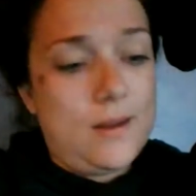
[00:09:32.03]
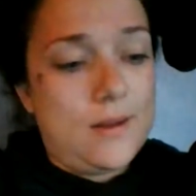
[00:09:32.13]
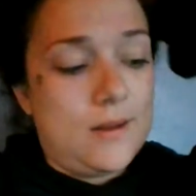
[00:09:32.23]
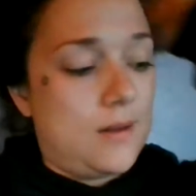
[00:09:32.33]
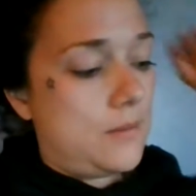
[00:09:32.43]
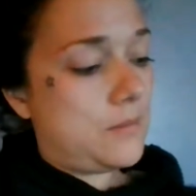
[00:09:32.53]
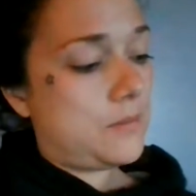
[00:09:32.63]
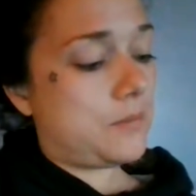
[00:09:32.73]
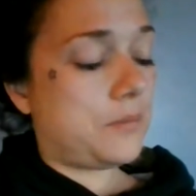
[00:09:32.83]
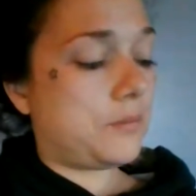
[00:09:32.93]

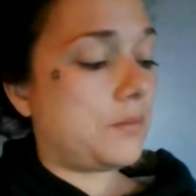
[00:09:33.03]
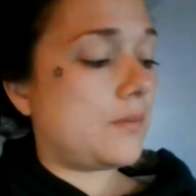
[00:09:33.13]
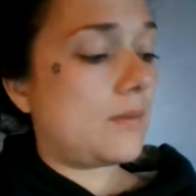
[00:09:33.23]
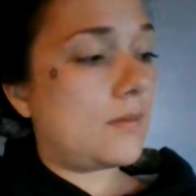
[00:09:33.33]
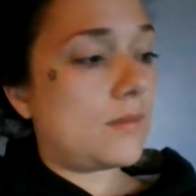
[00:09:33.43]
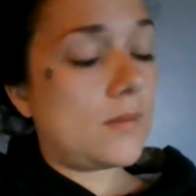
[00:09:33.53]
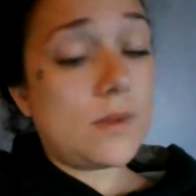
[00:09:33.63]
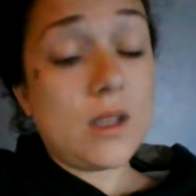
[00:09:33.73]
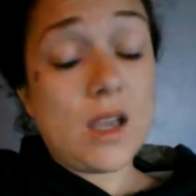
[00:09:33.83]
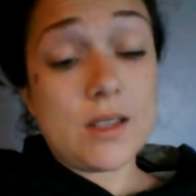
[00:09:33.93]

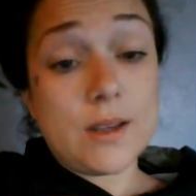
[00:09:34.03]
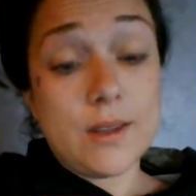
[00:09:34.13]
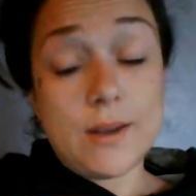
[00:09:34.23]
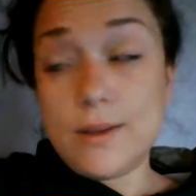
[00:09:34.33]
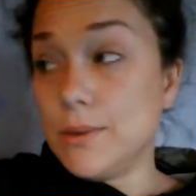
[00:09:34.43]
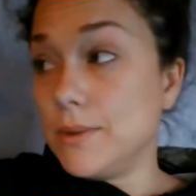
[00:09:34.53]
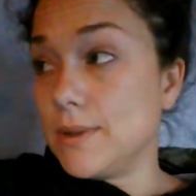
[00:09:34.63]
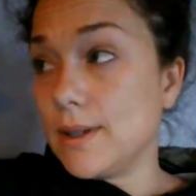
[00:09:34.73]
it's on the news,